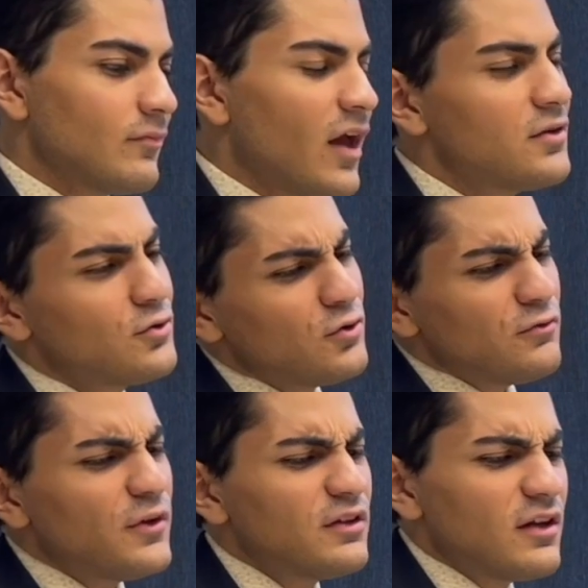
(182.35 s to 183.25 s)
And do you
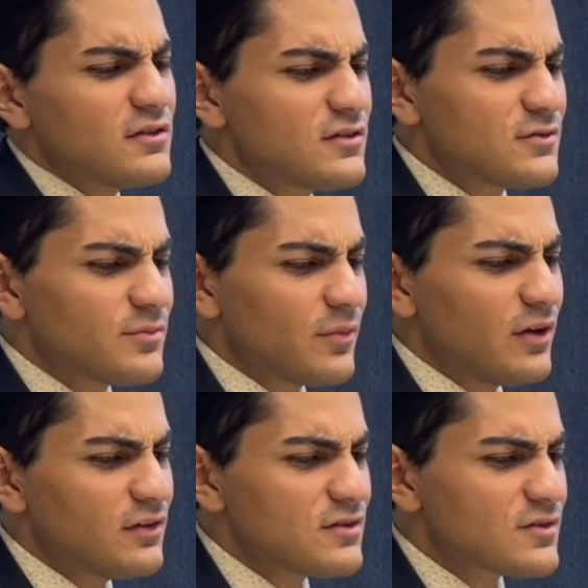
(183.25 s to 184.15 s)
think that's...
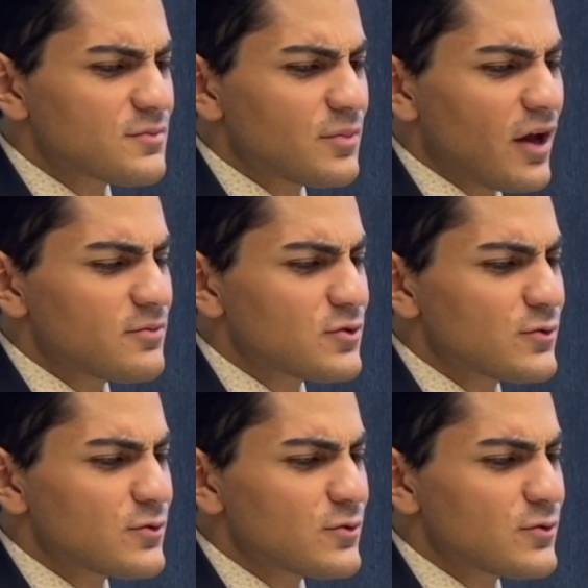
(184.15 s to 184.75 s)
It is perhaps